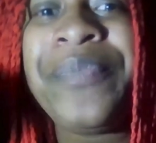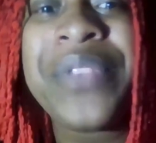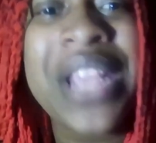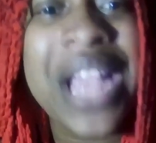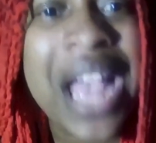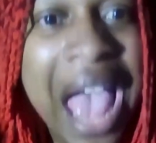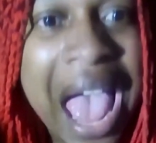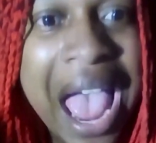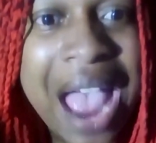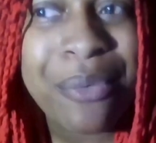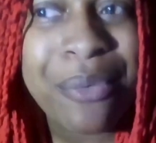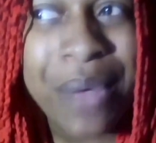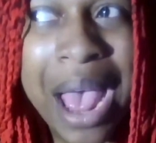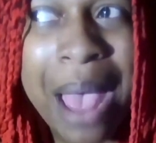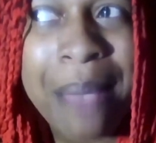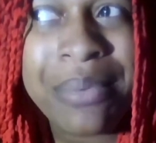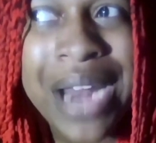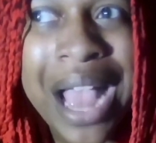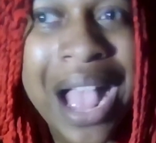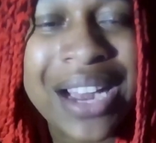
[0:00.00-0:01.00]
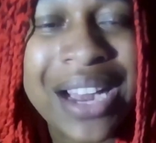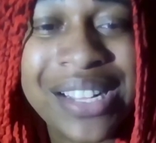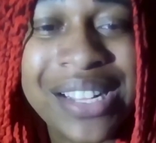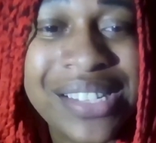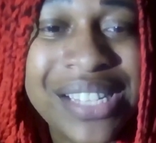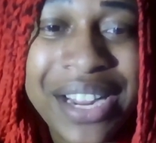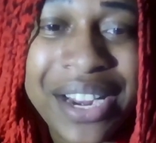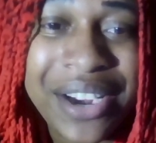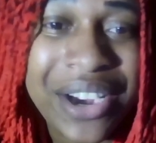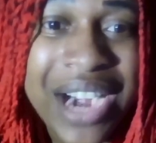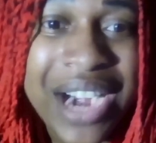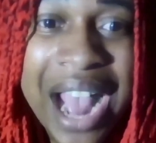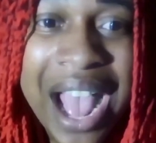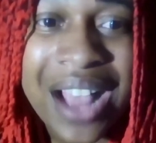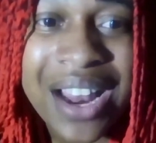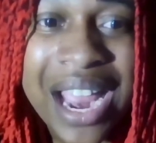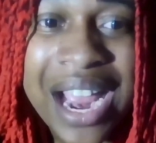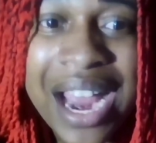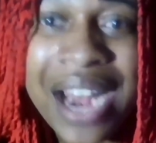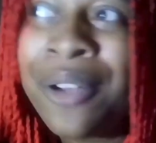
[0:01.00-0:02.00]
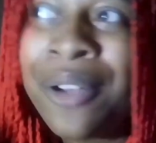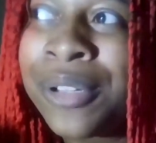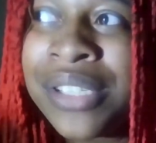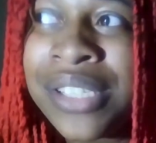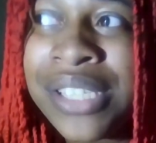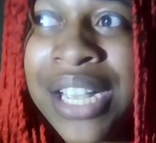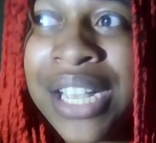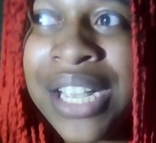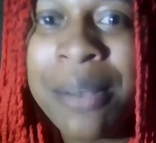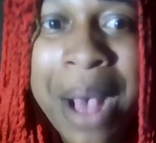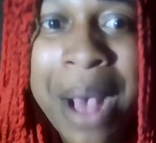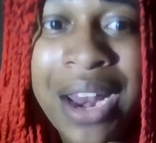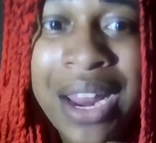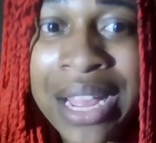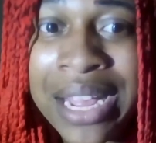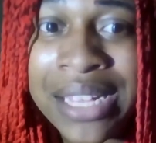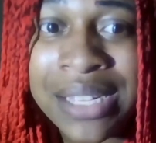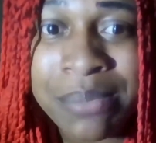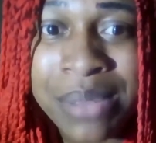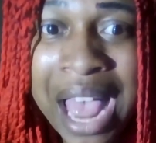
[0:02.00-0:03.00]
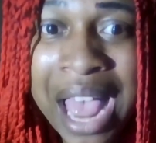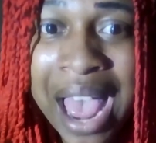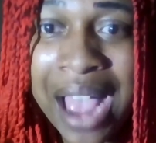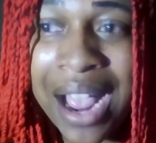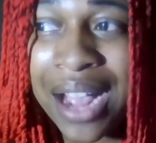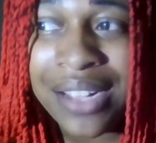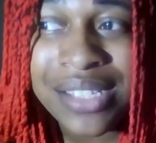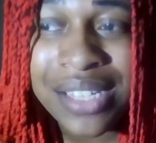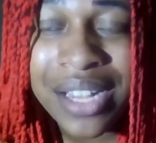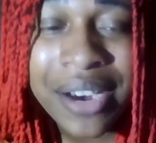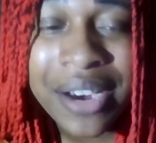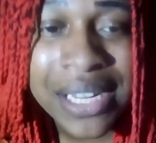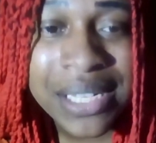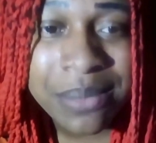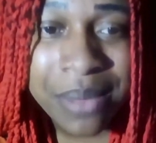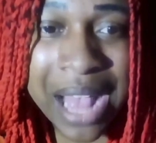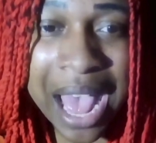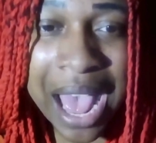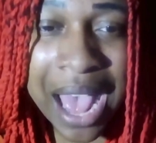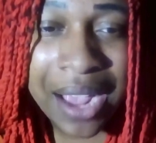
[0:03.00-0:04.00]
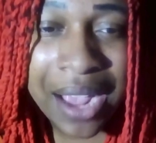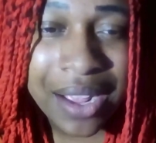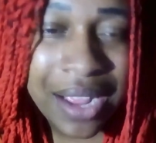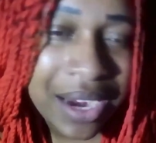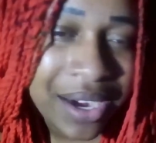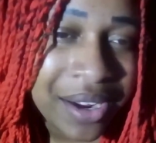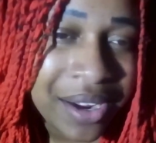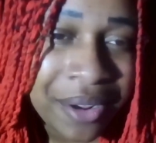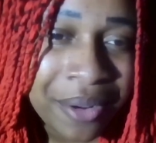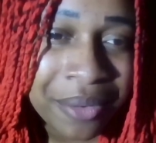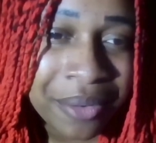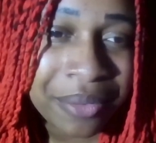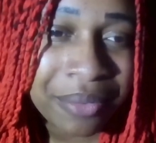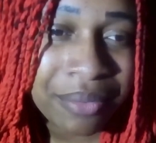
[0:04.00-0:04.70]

I'm not going to sit here and act like I don't see Kamala as black. I see her as black. I do.